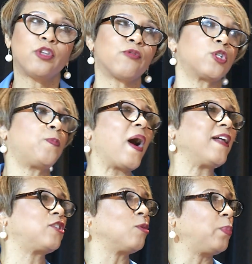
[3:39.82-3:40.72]
The
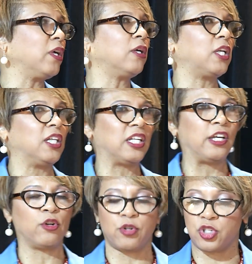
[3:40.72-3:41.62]
responsibility,
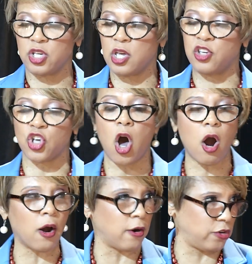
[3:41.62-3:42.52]
leaders, is
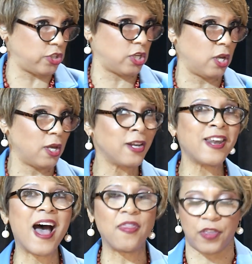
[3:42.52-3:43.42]
ours,
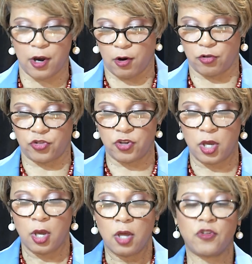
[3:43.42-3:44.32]
not theirs.
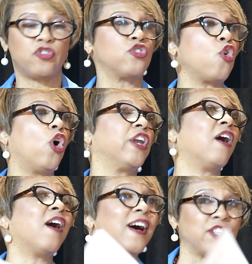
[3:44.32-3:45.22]
This is on
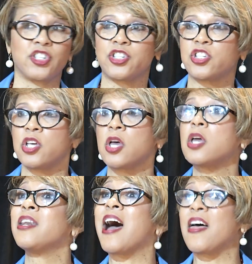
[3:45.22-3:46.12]
us,
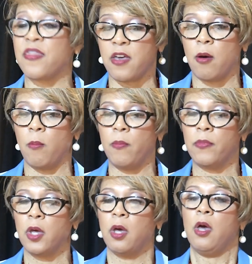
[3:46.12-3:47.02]
not them.
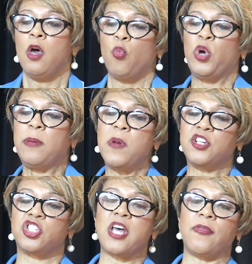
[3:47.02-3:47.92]
We
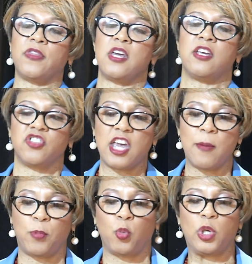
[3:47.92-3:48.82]
must set the
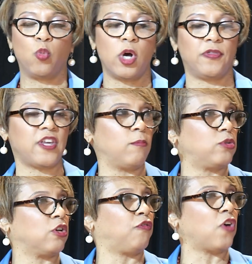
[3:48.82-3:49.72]
example we want them
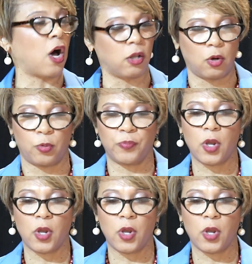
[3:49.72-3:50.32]
to follow.